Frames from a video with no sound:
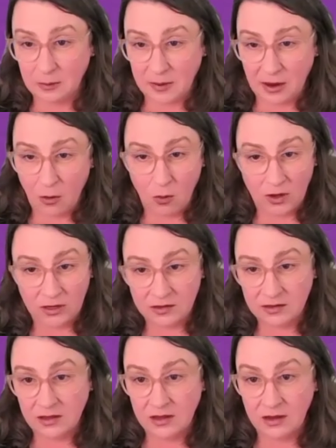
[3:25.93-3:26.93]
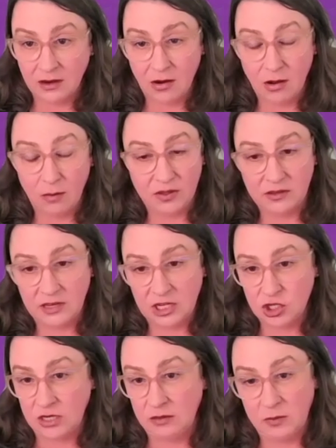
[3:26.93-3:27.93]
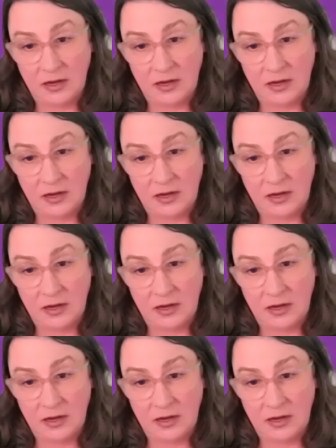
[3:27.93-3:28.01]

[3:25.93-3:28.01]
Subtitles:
about what is the compensation,